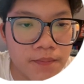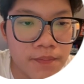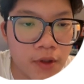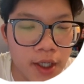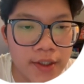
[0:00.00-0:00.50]

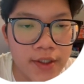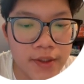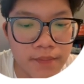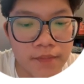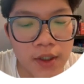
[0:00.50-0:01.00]
plot
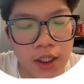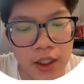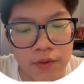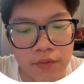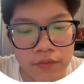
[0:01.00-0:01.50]

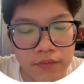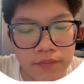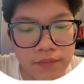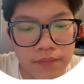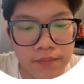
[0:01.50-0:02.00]
uh,
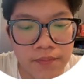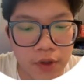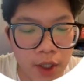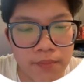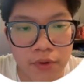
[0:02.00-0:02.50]

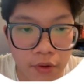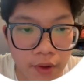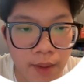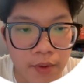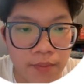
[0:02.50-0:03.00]
plot
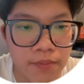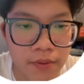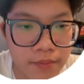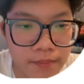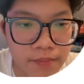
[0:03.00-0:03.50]
program or
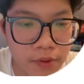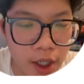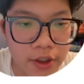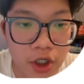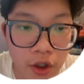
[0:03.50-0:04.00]

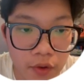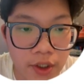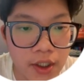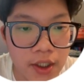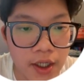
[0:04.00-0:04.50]
plot code,
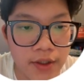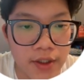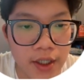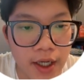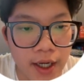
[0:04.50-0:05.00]
and
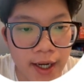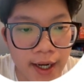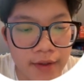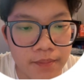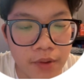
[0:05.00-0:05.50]
then I
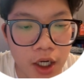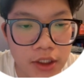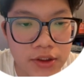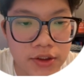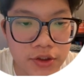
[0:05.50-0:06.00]
add
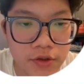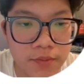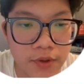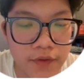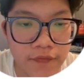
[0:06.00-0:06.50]
pause
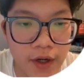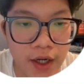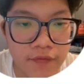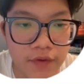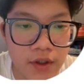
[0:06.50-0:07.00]

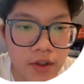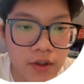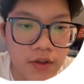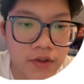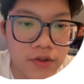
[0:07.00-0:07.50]
0.5
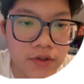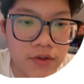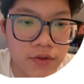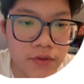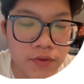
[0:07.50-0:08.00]

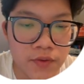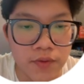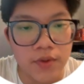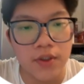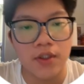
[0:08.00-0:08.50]
to
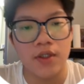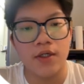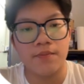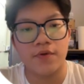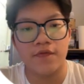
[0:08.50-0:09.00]

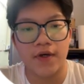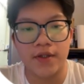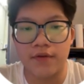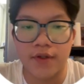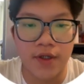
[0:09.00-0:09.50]

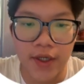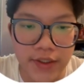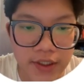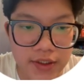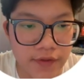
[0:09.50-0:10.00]
prevent the
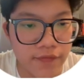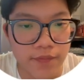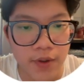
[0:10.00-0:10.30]
excessive